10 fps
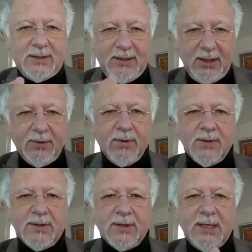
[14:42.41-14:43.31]
In other
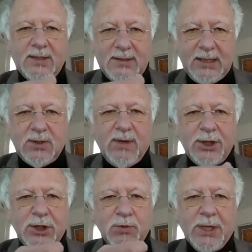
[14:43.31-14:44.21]
words, it's a
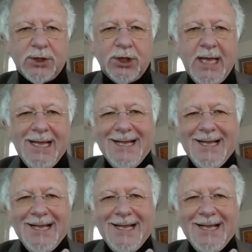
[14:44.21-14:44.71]
situation which